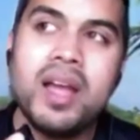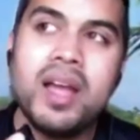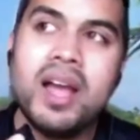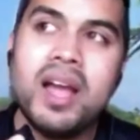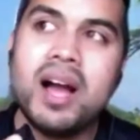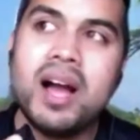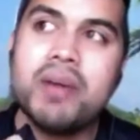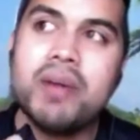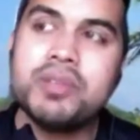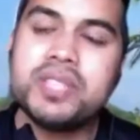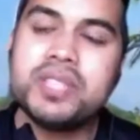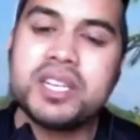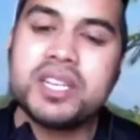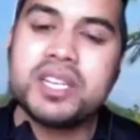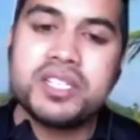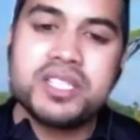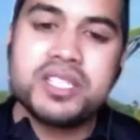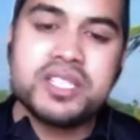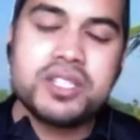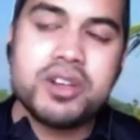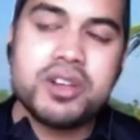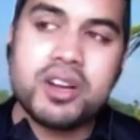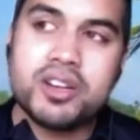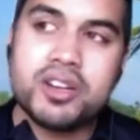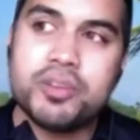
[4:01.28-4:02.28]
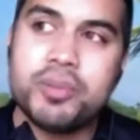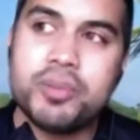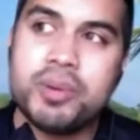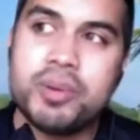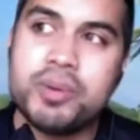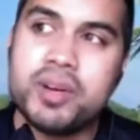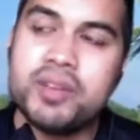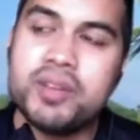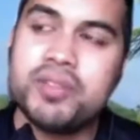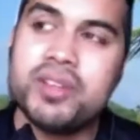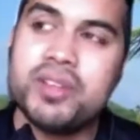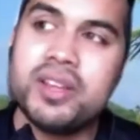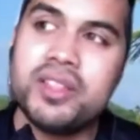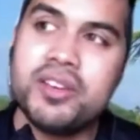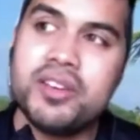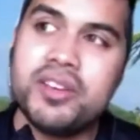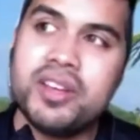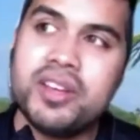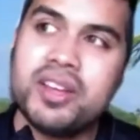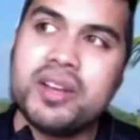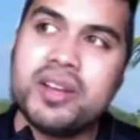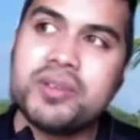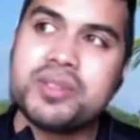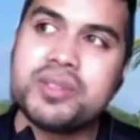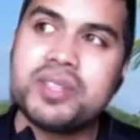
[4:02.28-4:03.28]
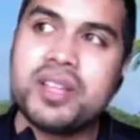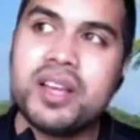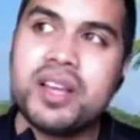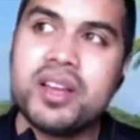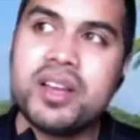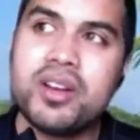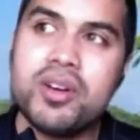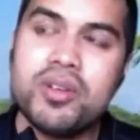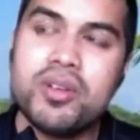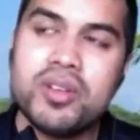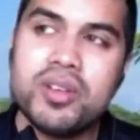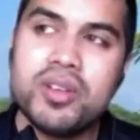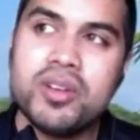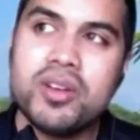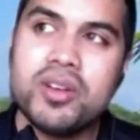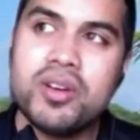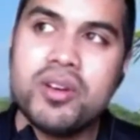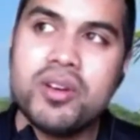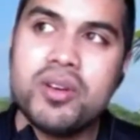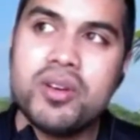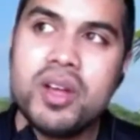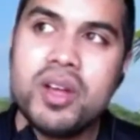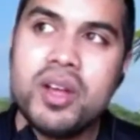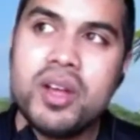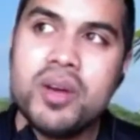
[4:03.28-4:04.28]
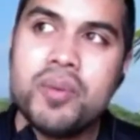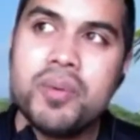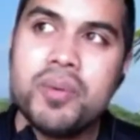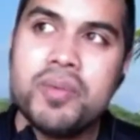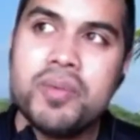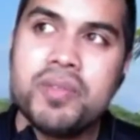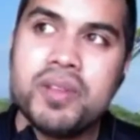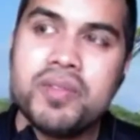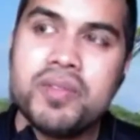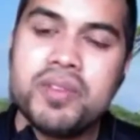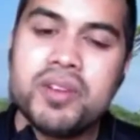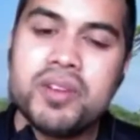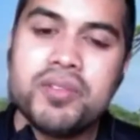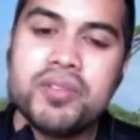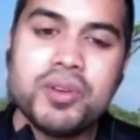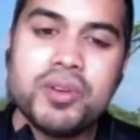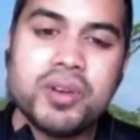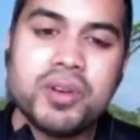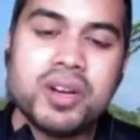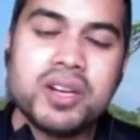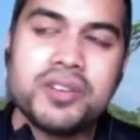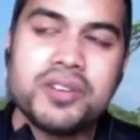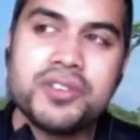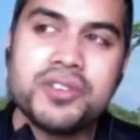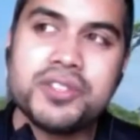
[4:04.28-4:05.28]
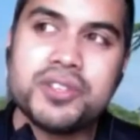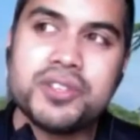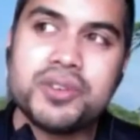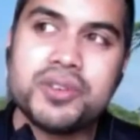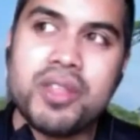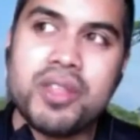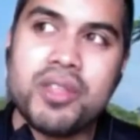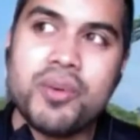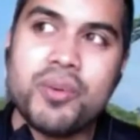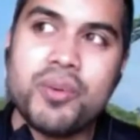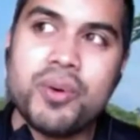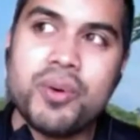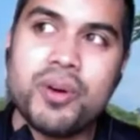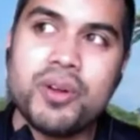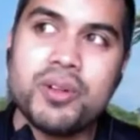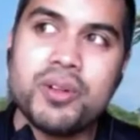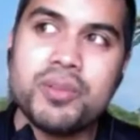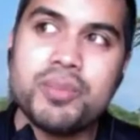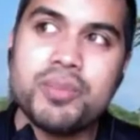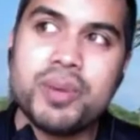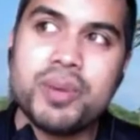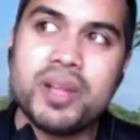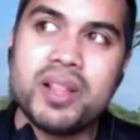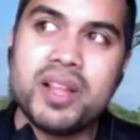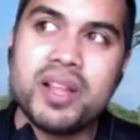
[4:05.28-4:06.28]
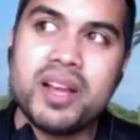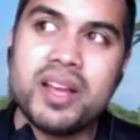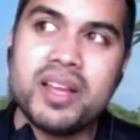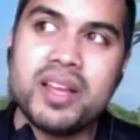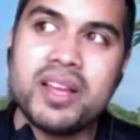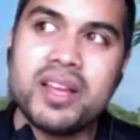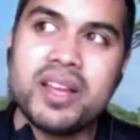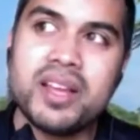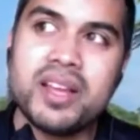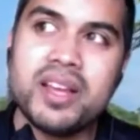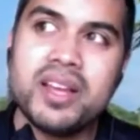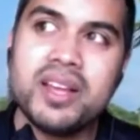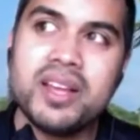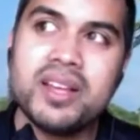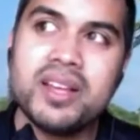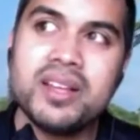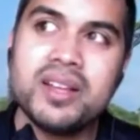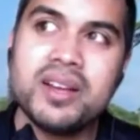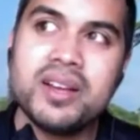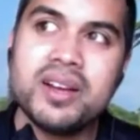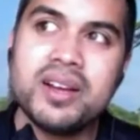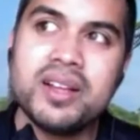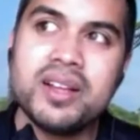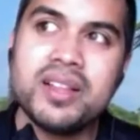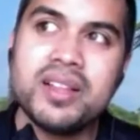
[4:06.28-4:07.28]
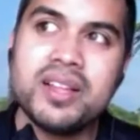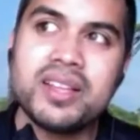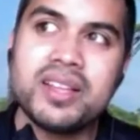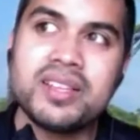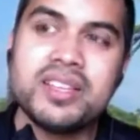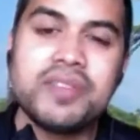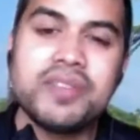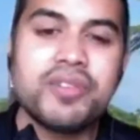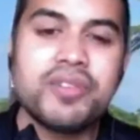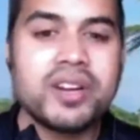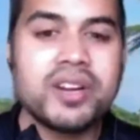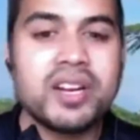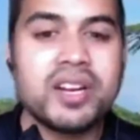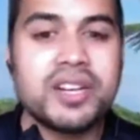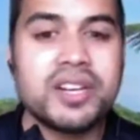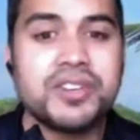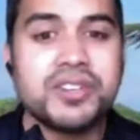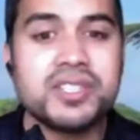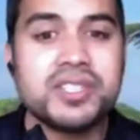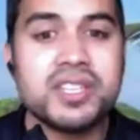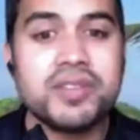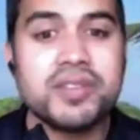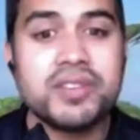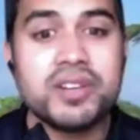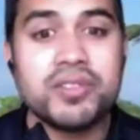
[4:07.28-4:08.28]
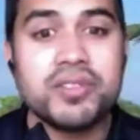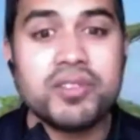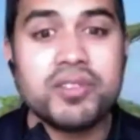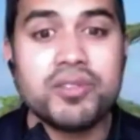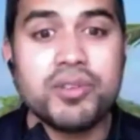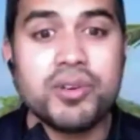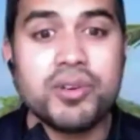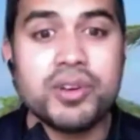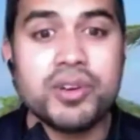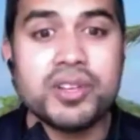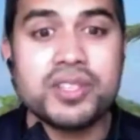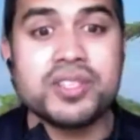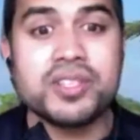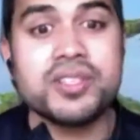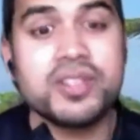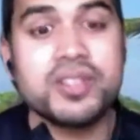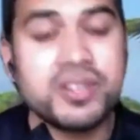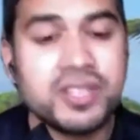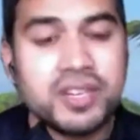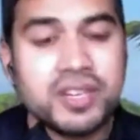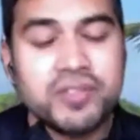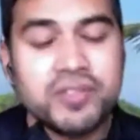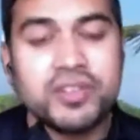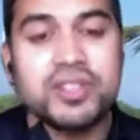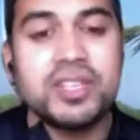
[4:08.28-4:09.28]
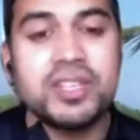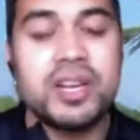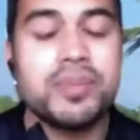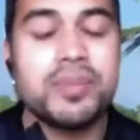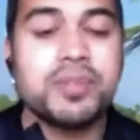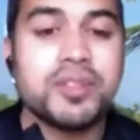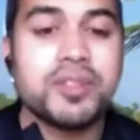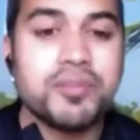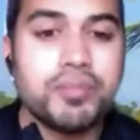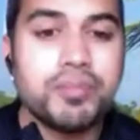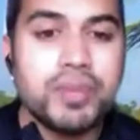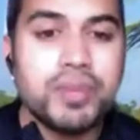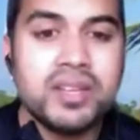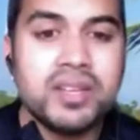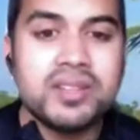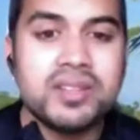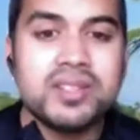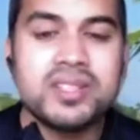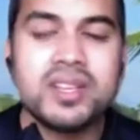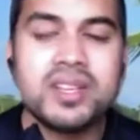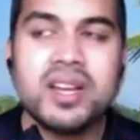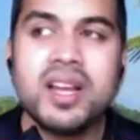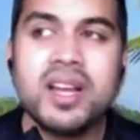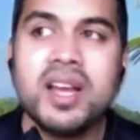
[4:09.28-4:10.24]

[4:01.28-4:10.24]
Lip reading: I was actually just talking to my wife the other day and I was like, oh, we've lived in a few countries around the world, but like different countries have different focuses on different types of meats.